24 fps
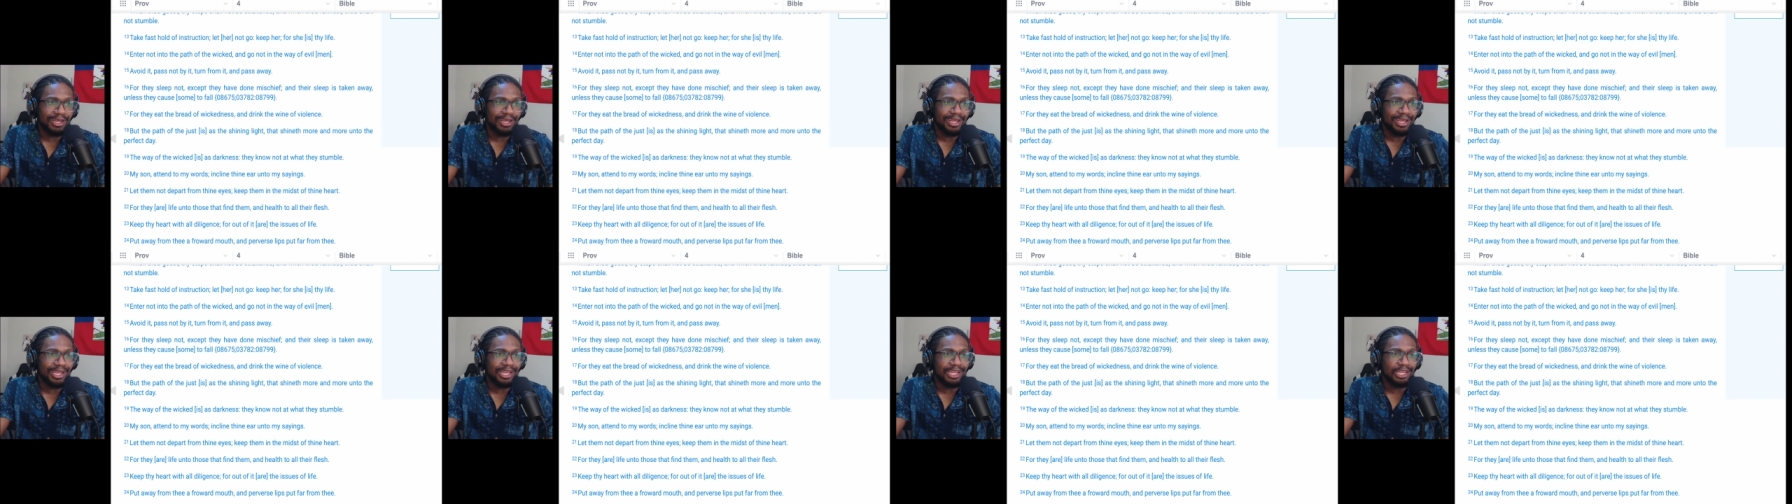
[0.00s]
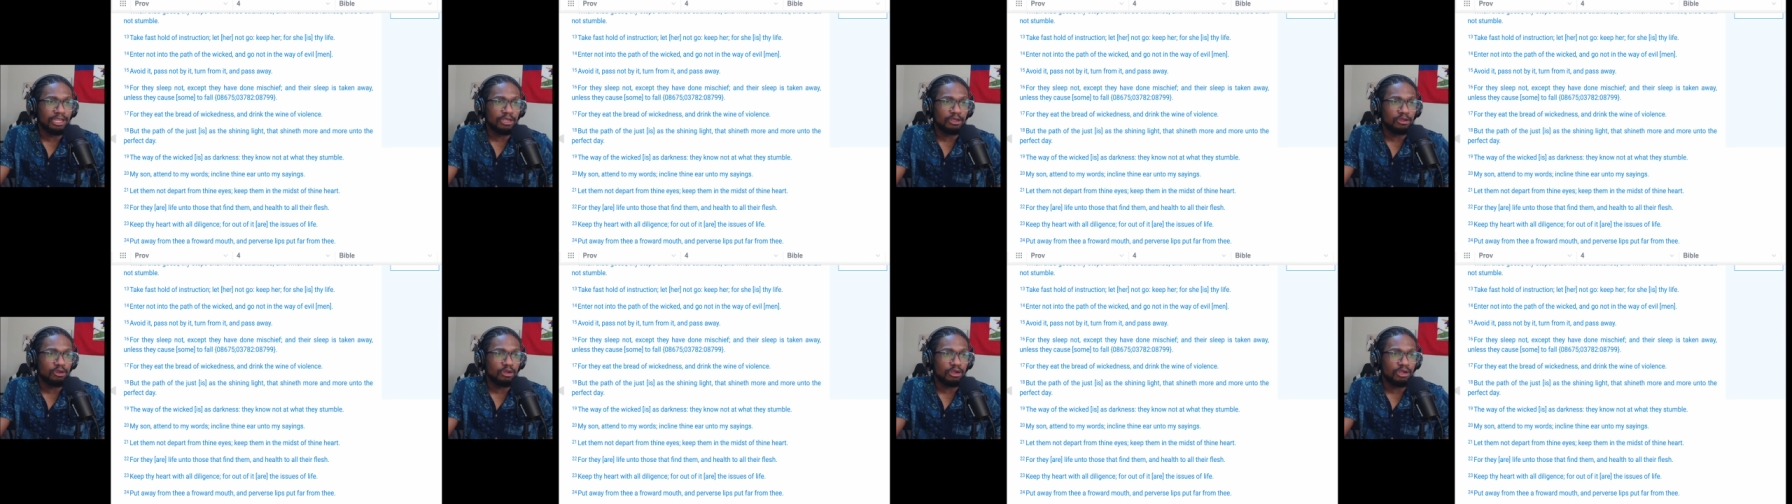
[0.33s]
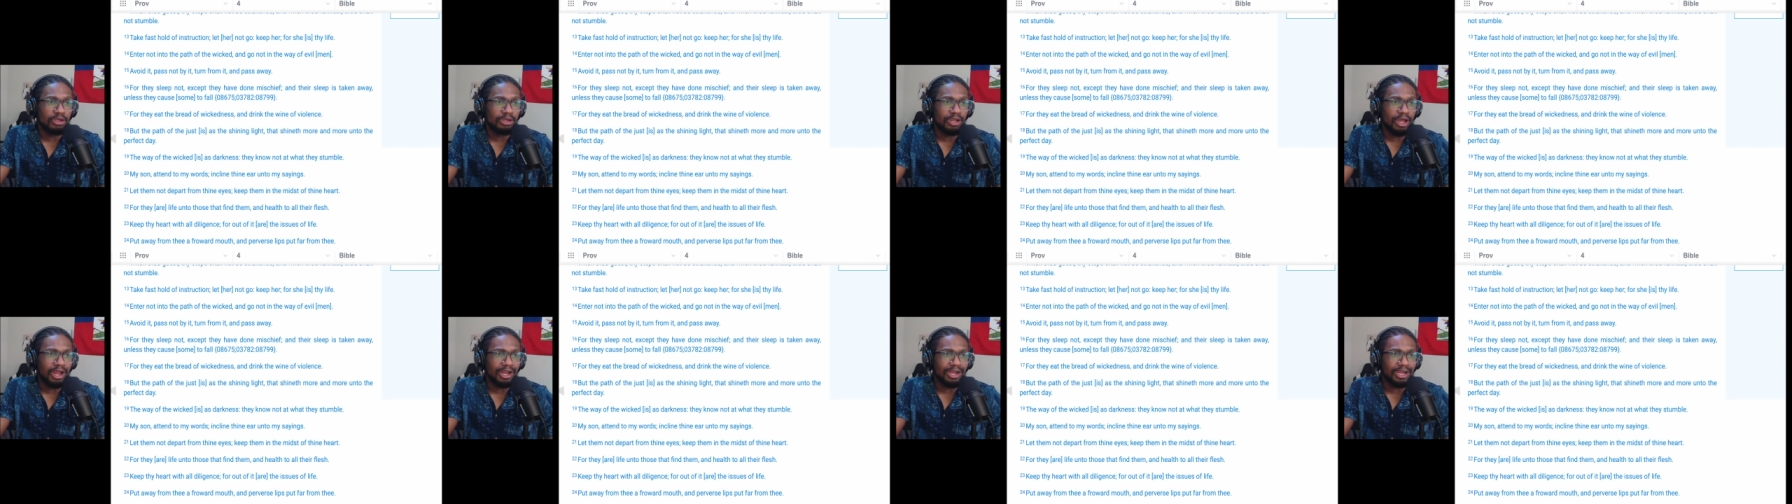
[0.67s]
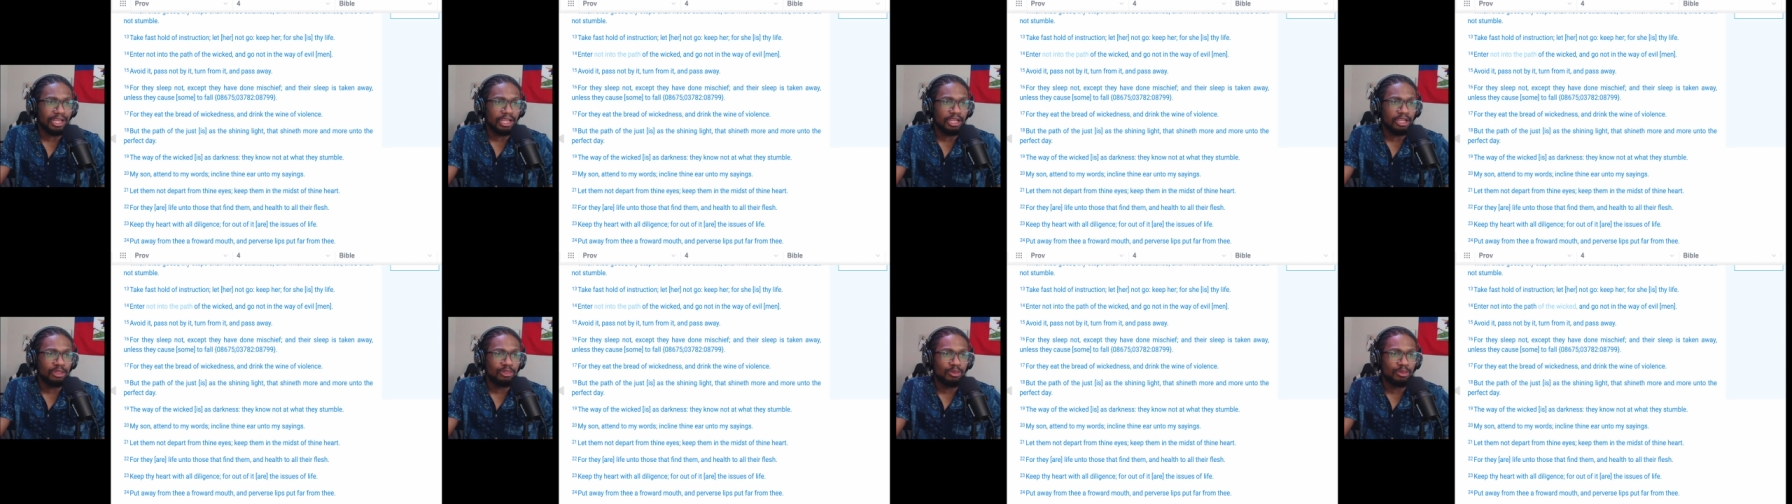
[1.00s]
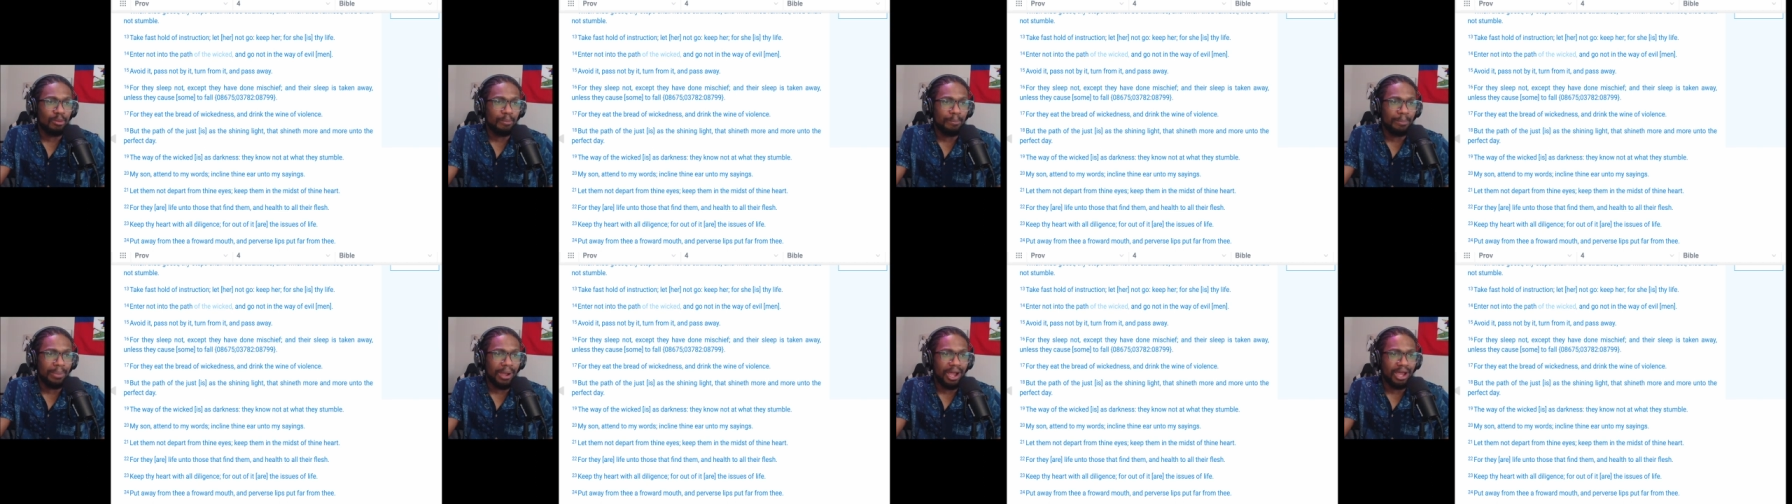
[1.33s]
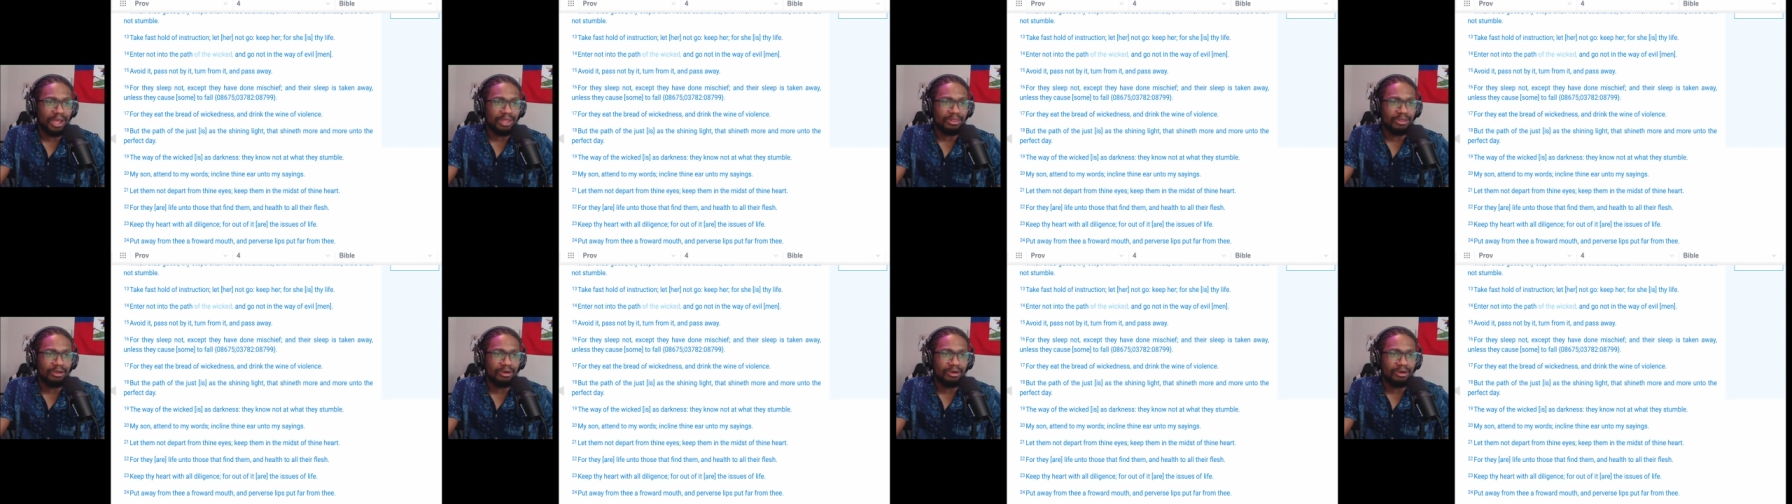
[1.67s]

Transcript: Enter not in the path